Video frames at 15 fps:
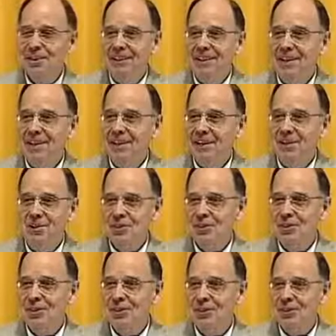things I
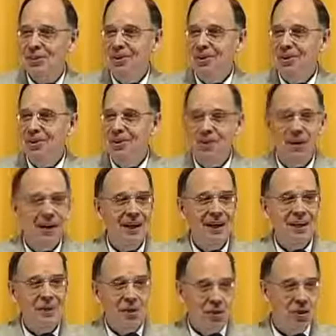shouldn't have been doing. So I got
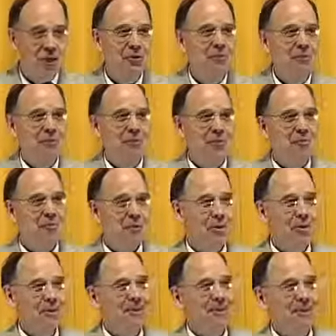a U for
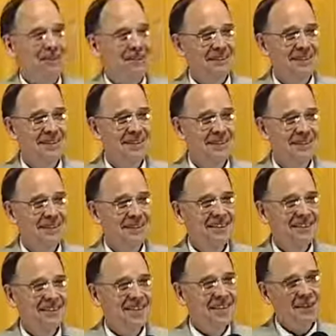deportment.
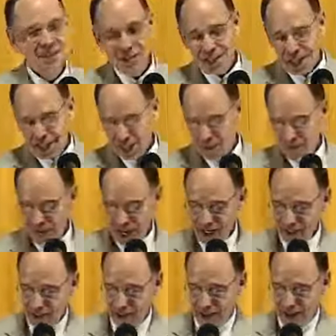
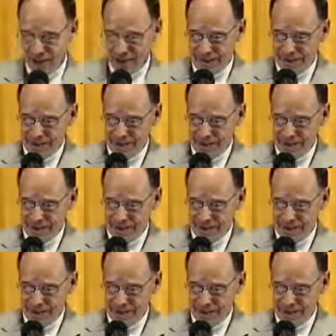Unsatisfactory.